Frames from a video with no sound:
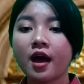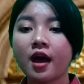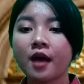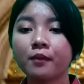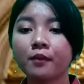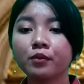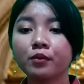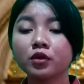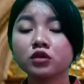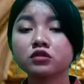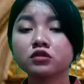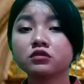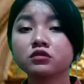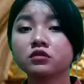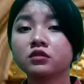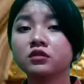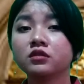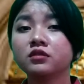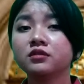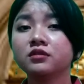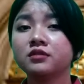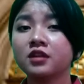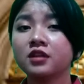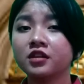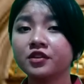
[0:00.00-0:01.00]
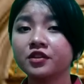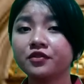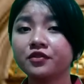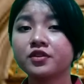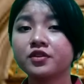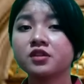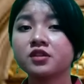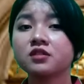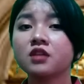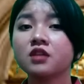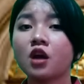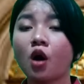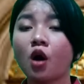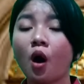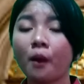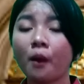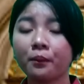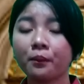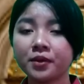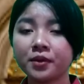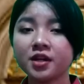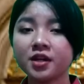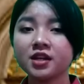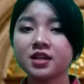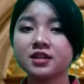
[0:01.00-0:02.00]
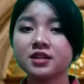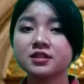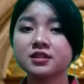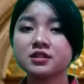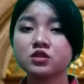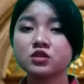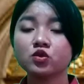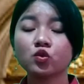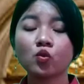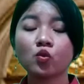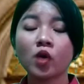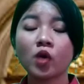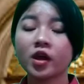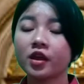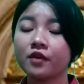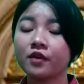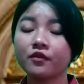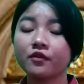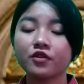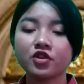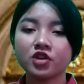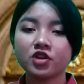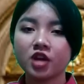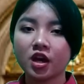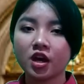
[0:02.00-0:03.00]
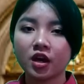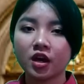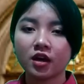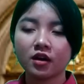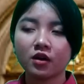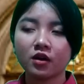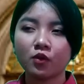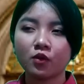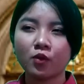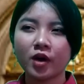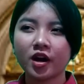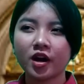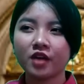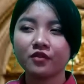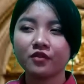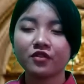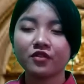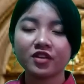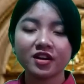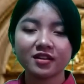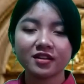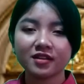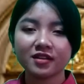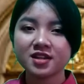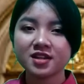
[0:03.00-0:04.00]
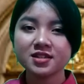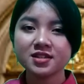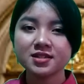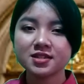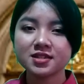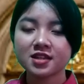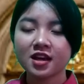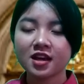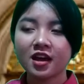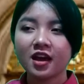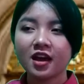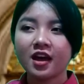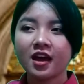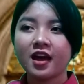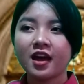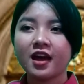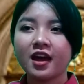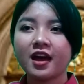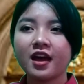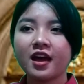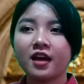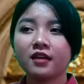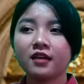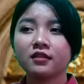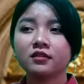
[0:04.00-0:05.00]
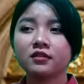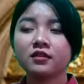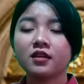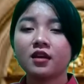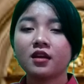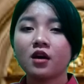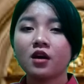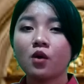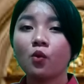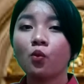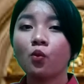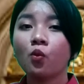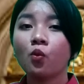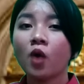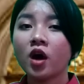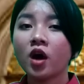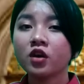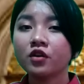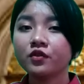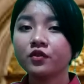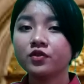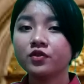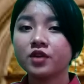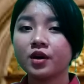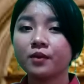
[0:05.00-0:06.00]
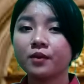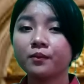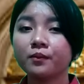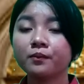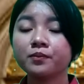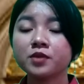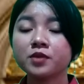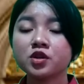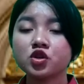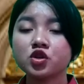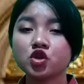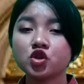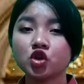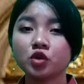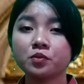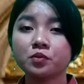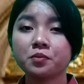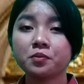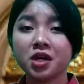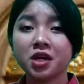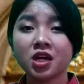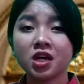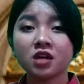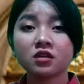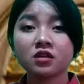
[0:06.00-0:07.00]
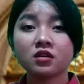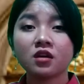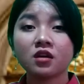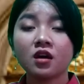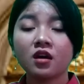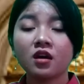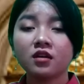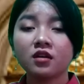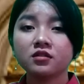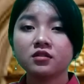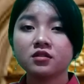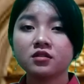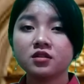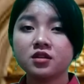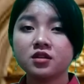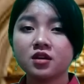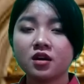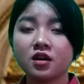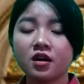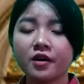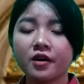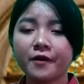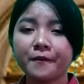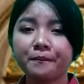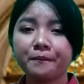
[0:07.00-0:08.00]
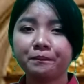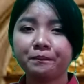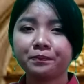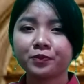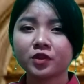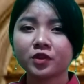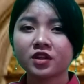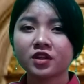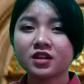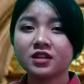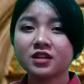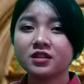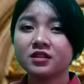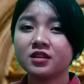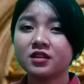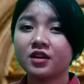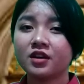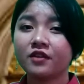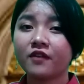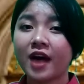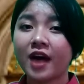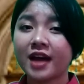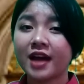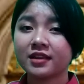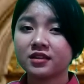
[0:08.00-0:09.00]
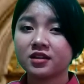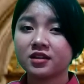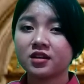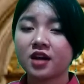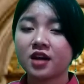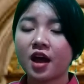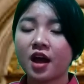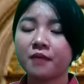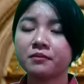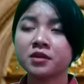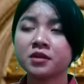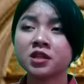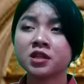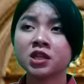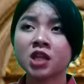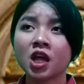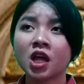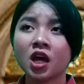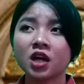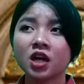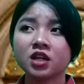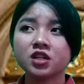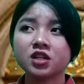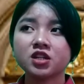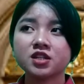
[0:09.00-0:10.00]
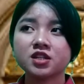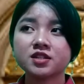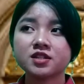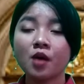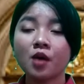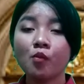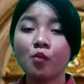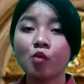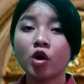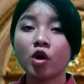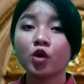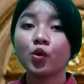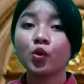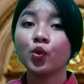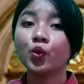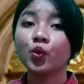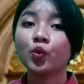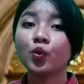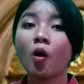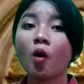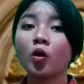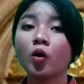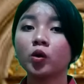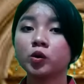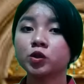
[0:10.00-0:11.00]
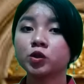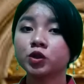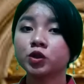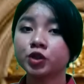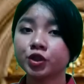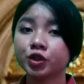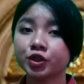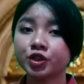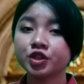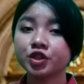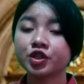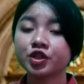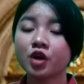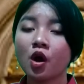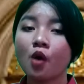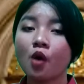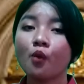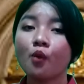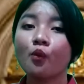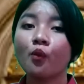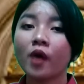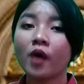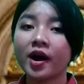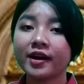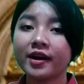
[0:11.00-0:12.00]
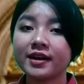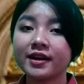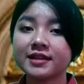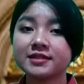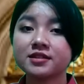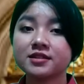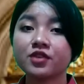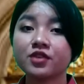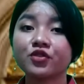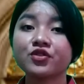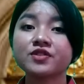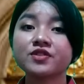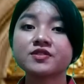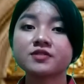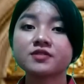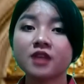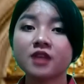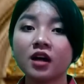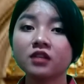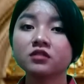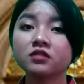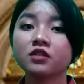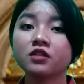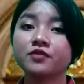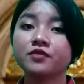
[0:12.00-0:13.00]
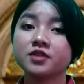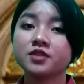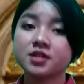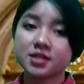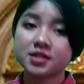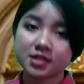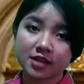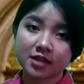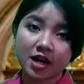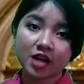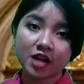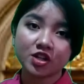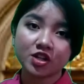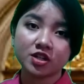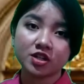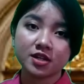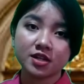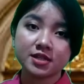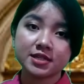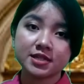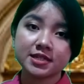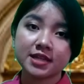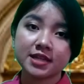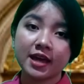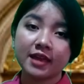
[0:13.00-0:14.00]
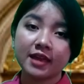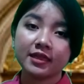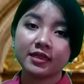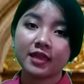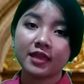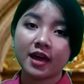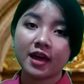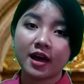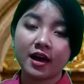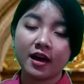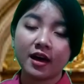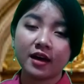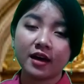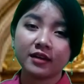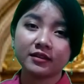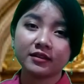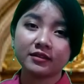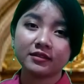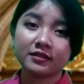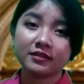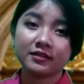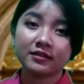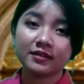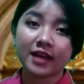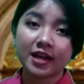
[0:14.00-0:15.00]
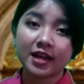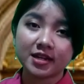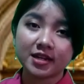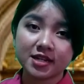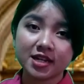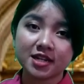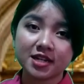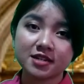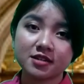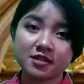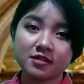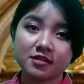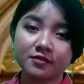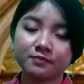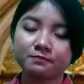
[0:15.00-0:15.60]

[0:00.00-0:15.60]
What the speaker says: able to deliver their opinions, whatever it is, and one of them should be the writer. I mean, someone who concludes what is the result of the discussion they did.